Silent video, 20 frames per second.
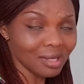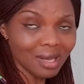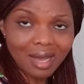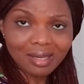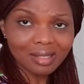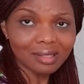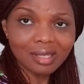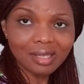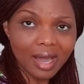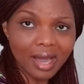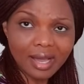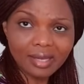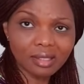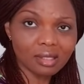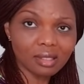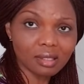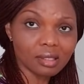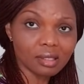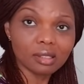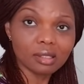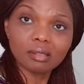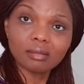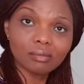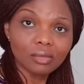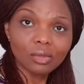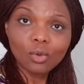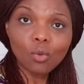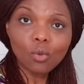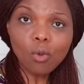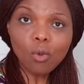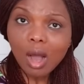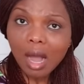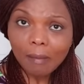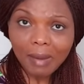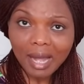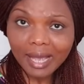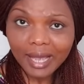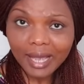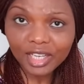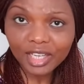Yeah, in the 80s. Who are
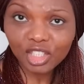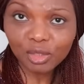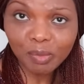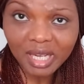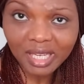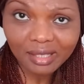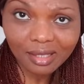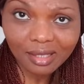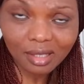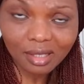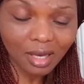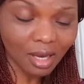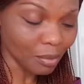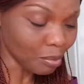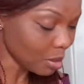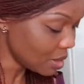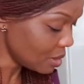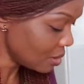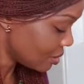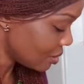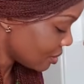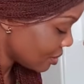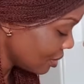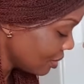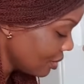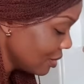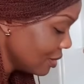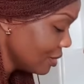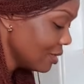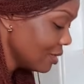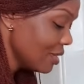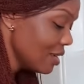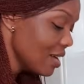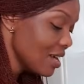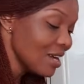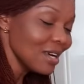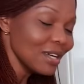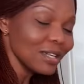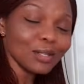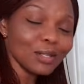my age mates here, please?
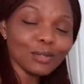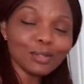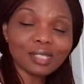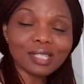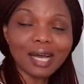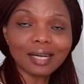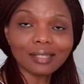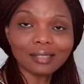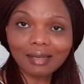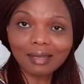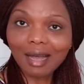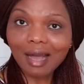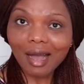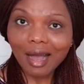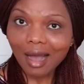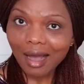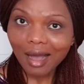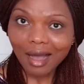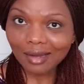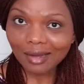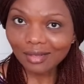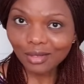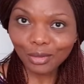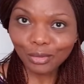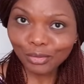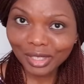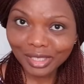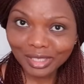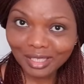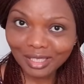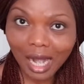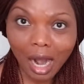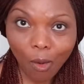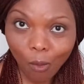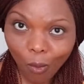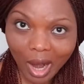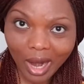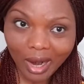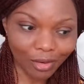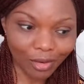Those that are already
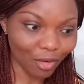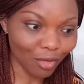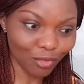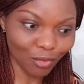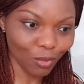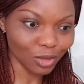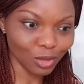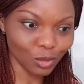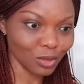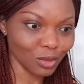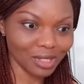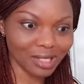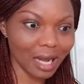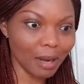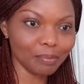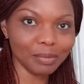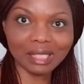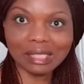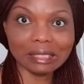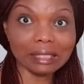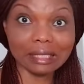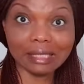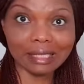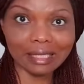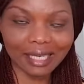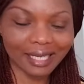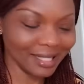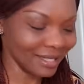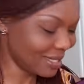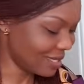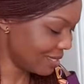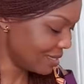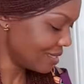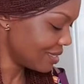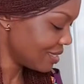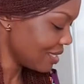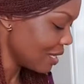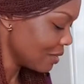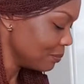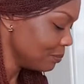aware of what was happening in the
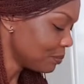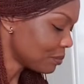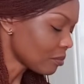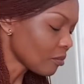80s here.